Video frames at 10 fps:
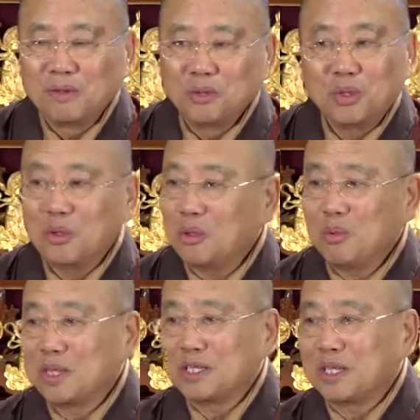You don't know
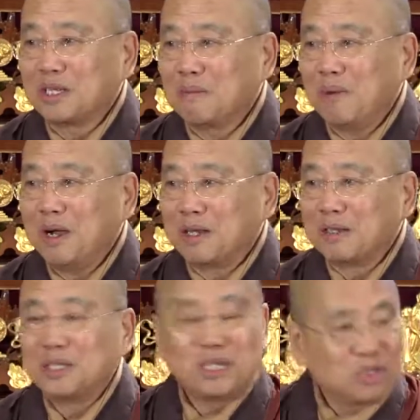what is in their
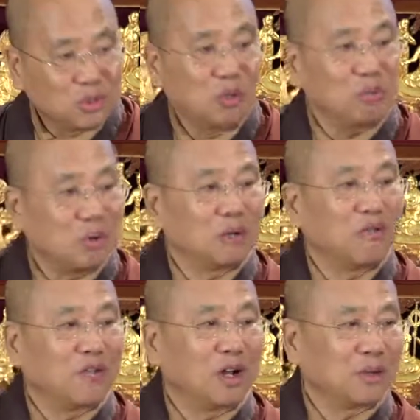mind. They just don't want
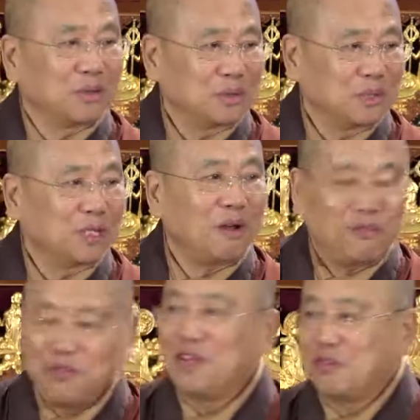to follow you. They're
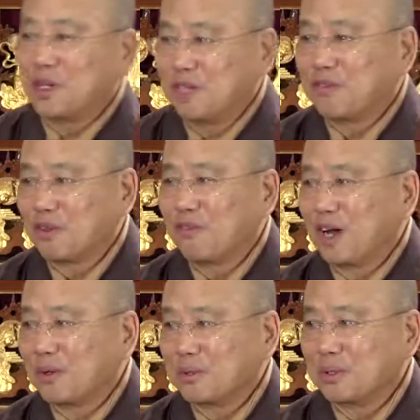not faithful enough to
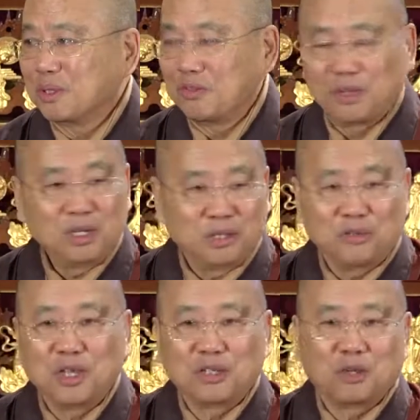follow you.
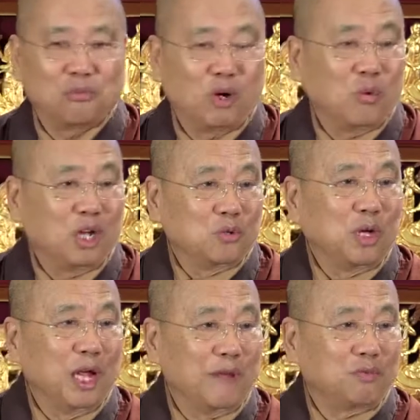They think that, well, why do
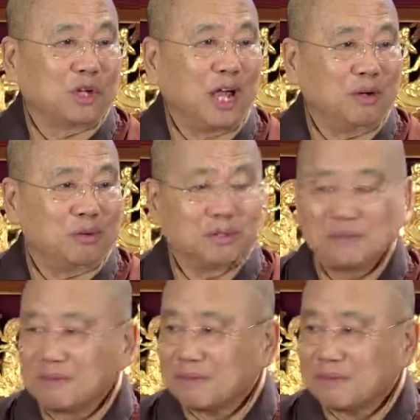I have to count?